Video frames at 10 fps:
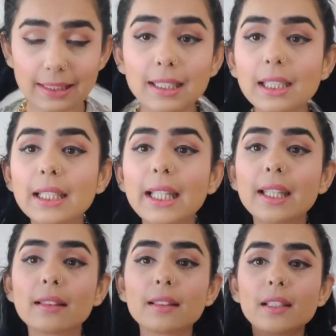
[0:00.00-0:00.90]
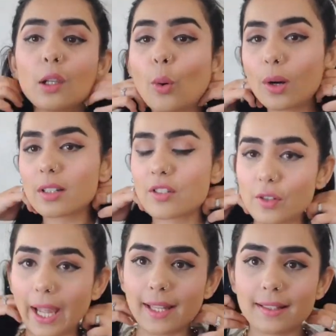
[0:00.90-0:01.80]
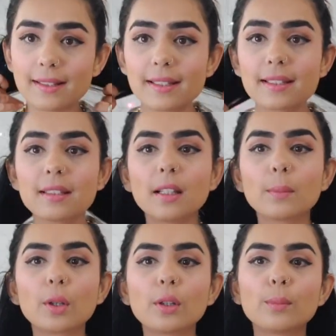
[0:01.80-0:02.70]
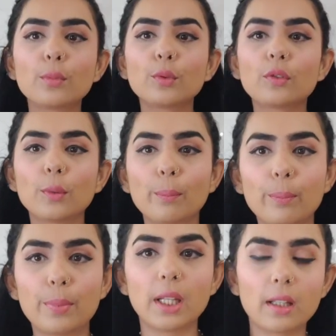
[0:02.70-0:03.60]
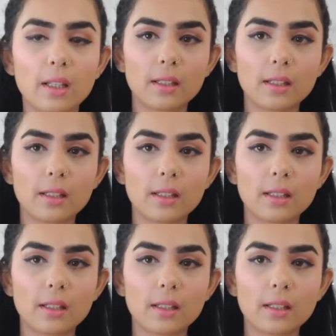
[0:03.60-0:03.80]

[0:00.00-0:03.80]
curling the lower strands. I'm gonna move a bit.